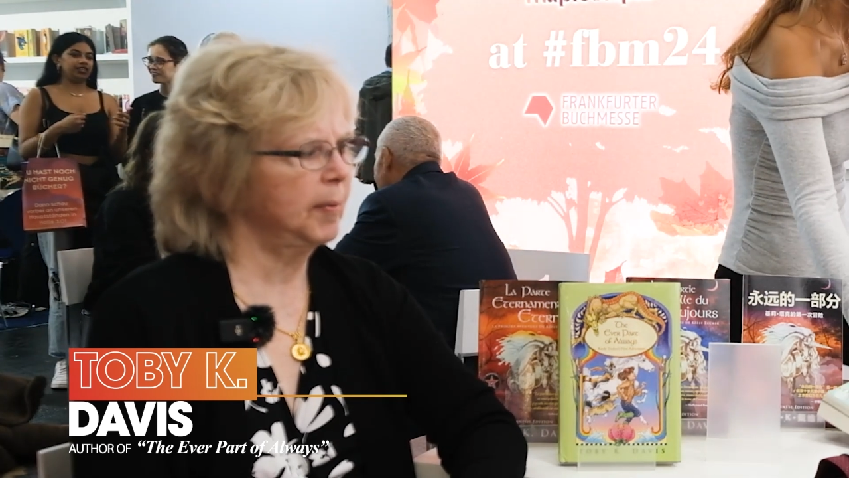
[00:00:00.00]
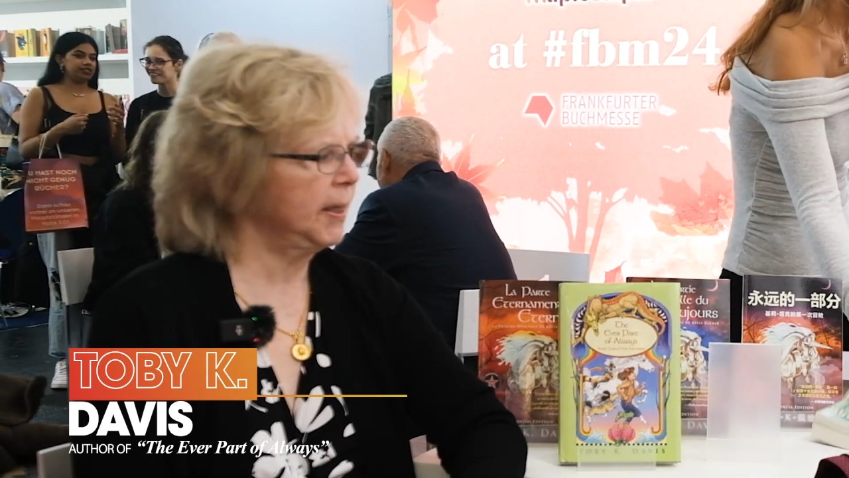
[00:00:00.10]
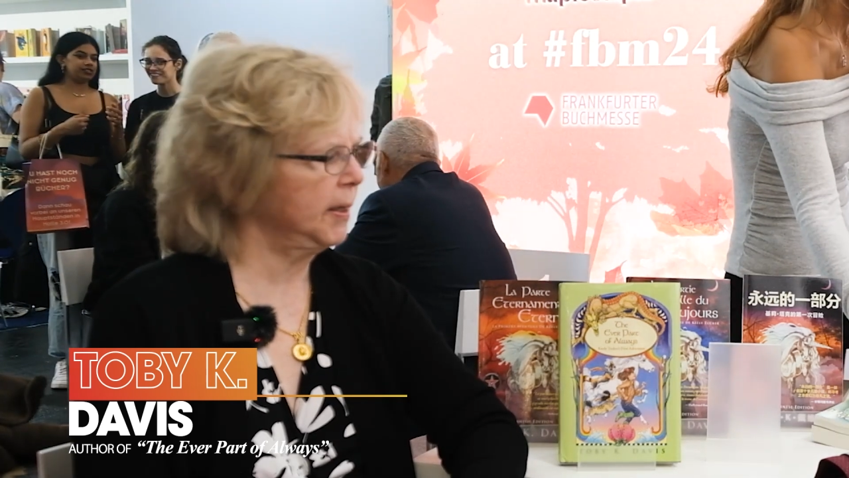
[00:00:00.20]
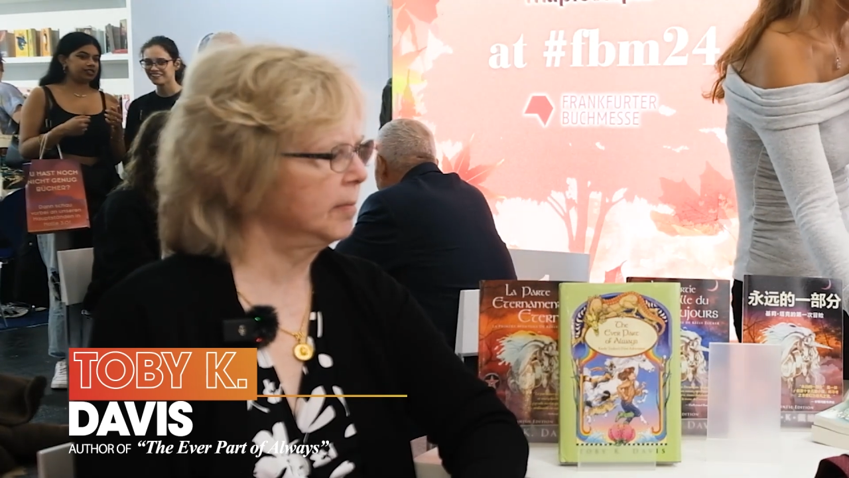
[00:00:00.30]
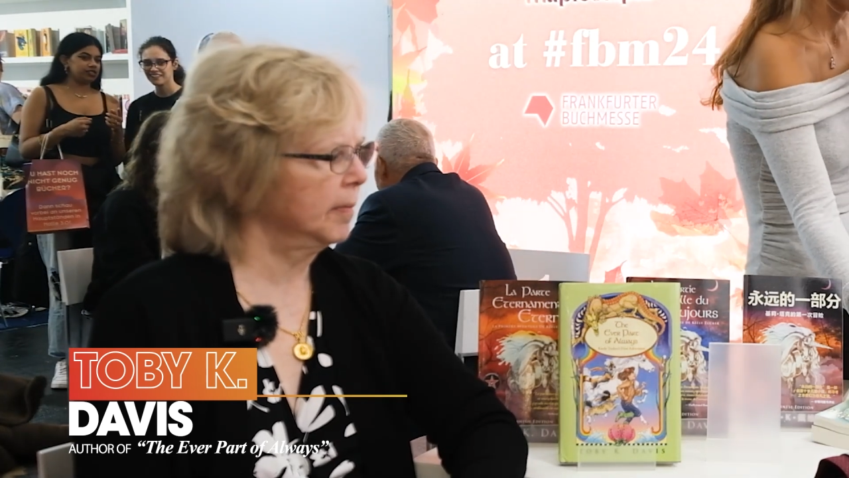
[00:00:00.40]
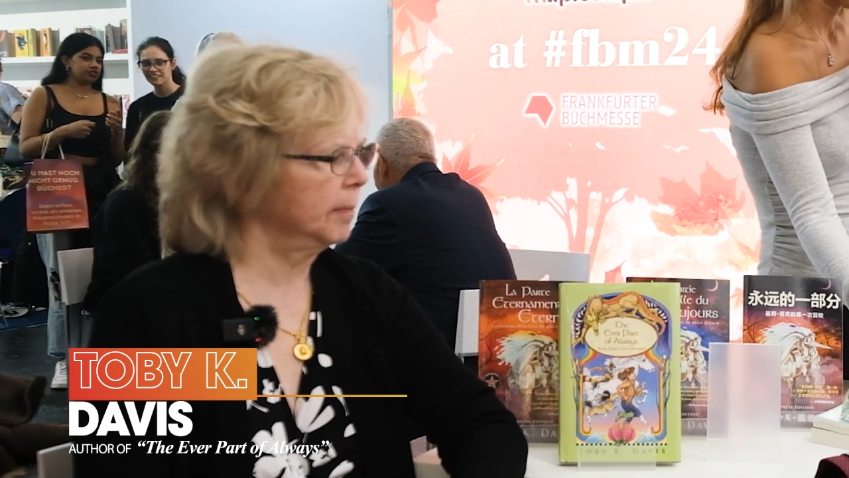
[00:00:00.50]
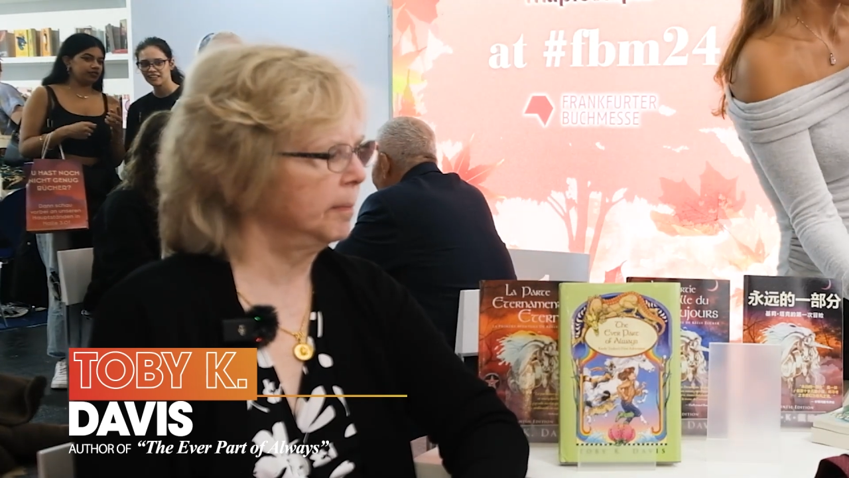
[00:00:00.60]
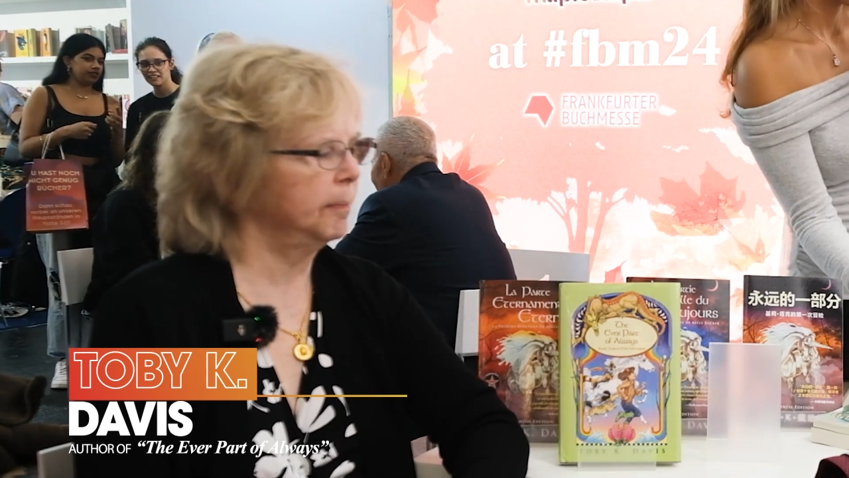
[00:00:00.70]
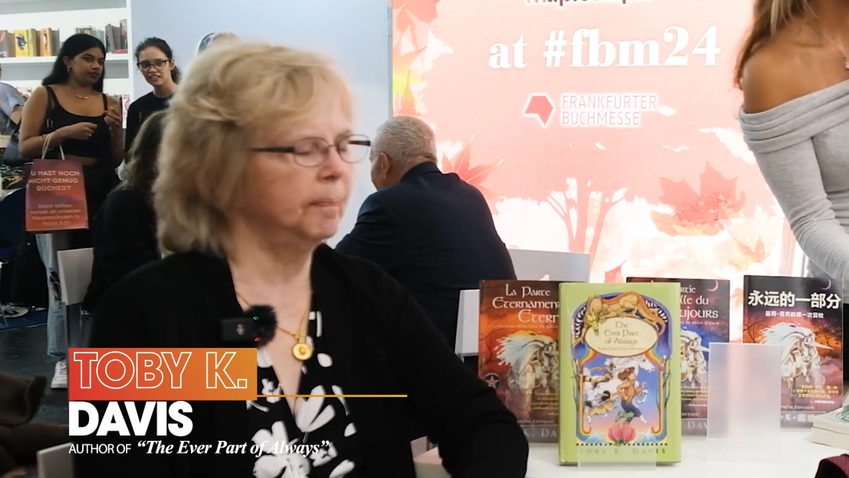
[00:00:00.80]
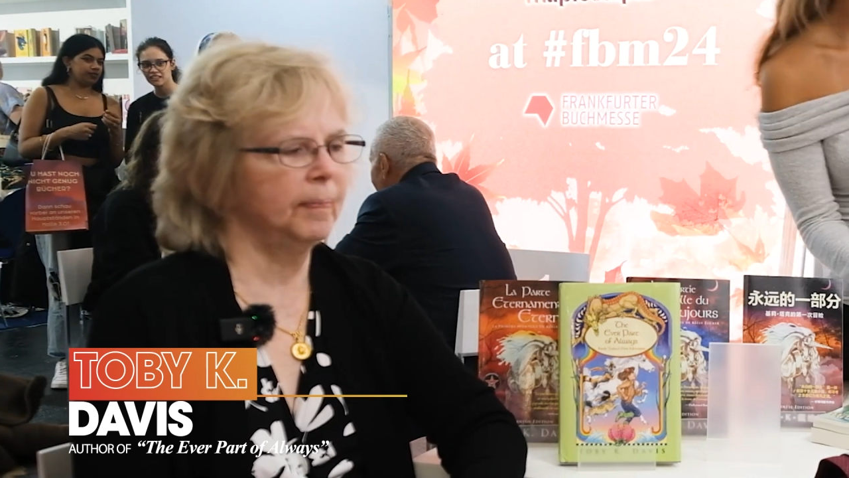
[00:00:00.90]
but
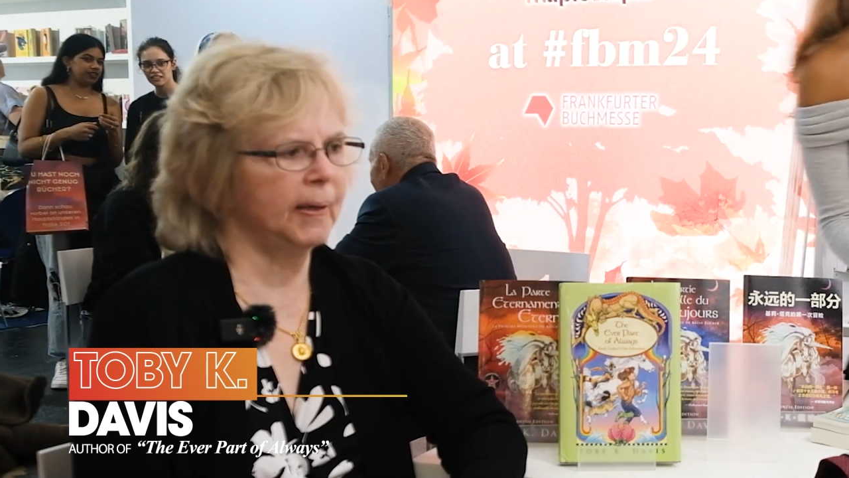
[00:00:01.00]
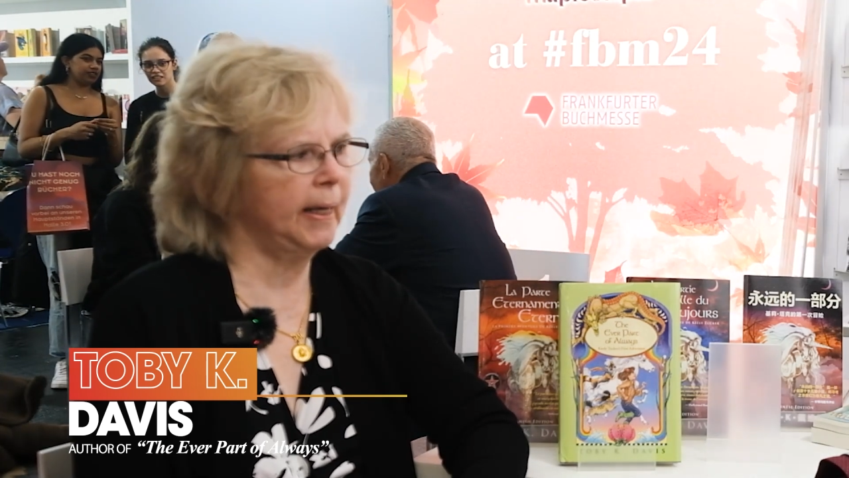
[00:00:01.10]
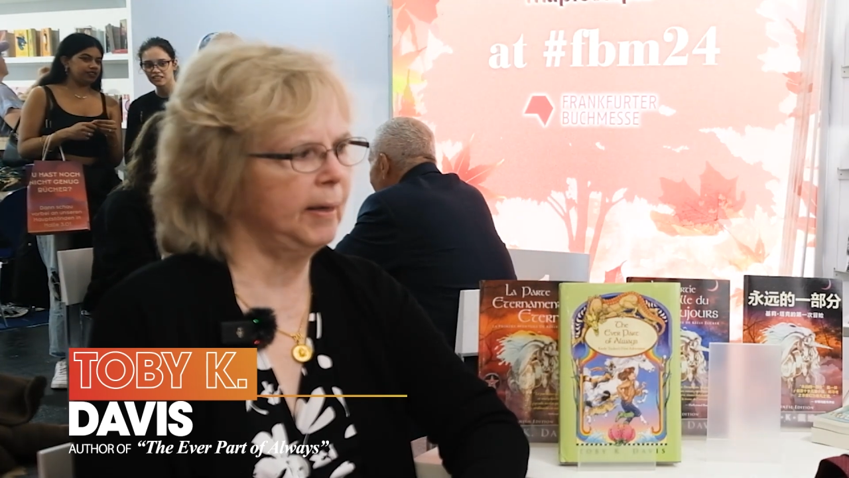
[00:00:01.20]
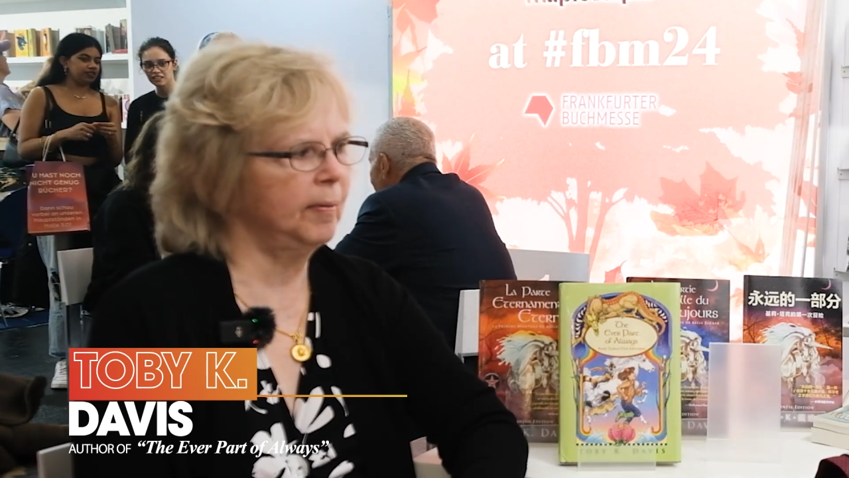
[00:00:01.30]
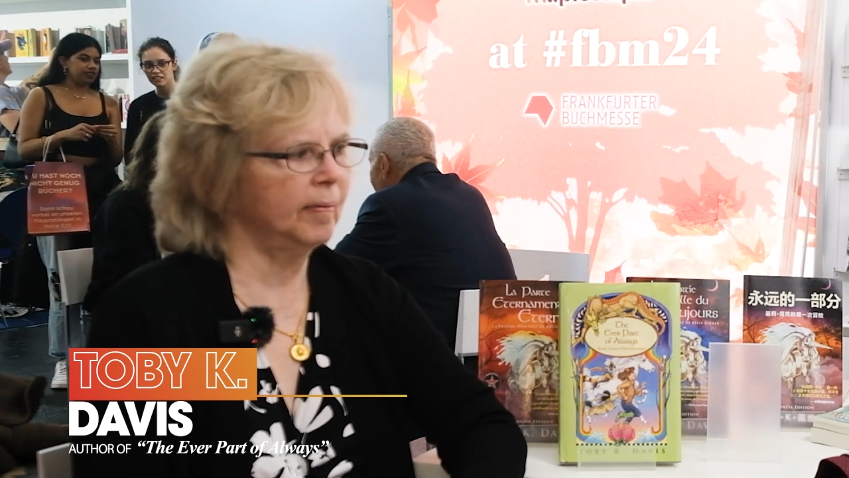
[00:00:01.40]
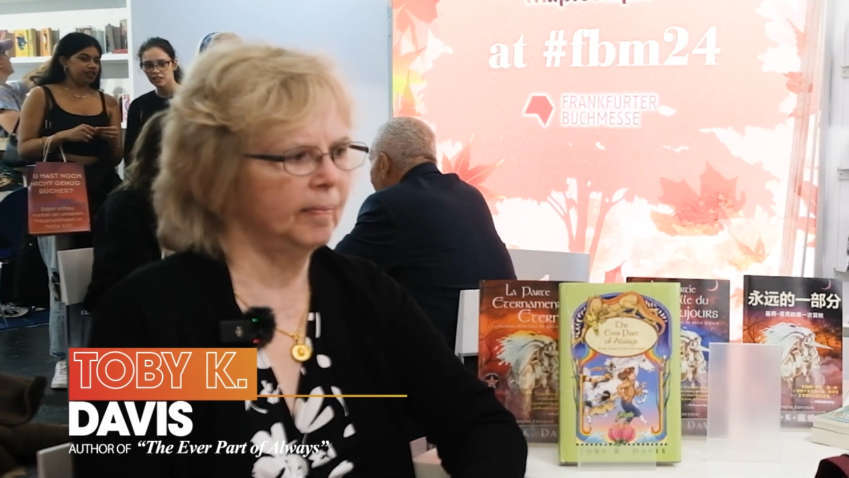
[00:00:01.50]
he